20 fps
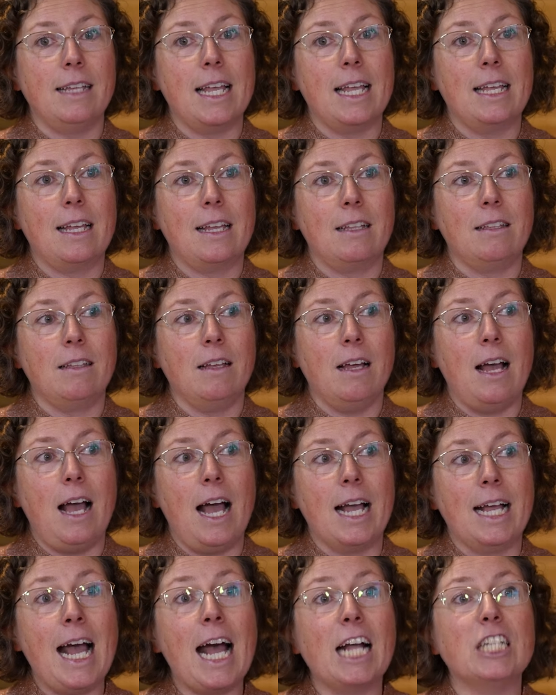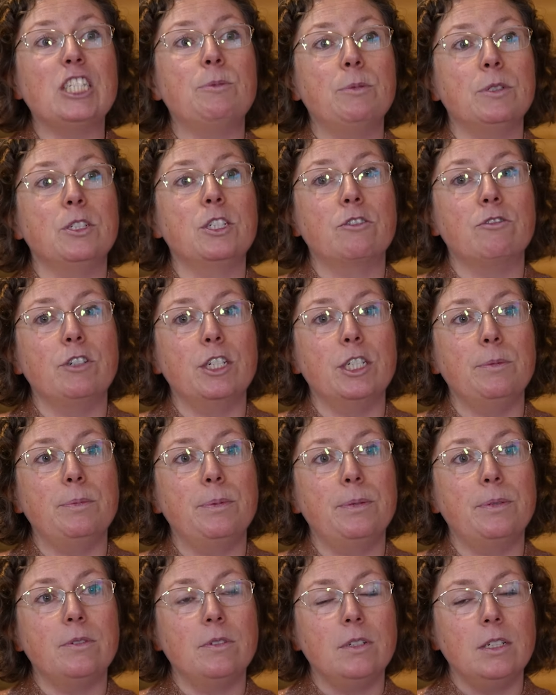a, a catchment group
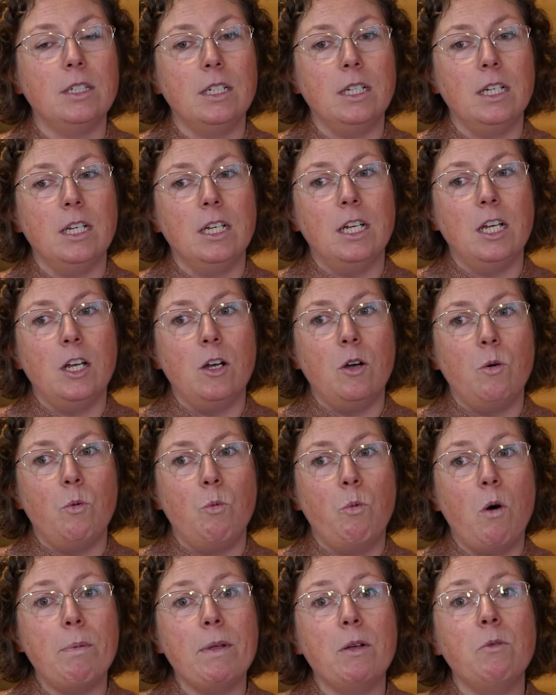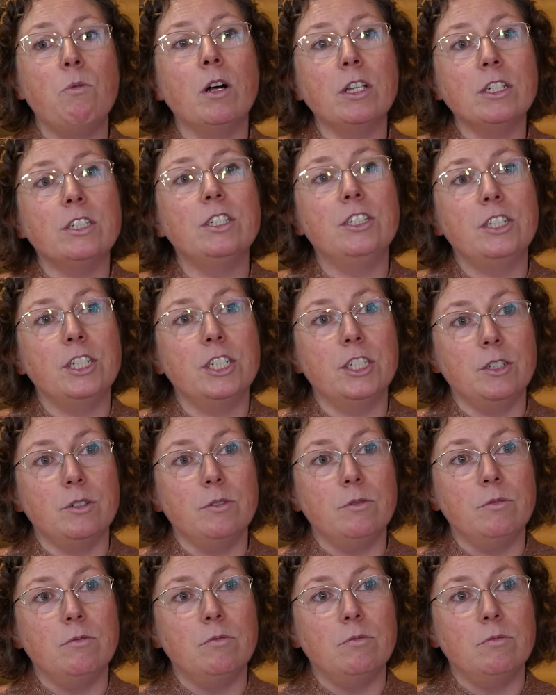what we want to do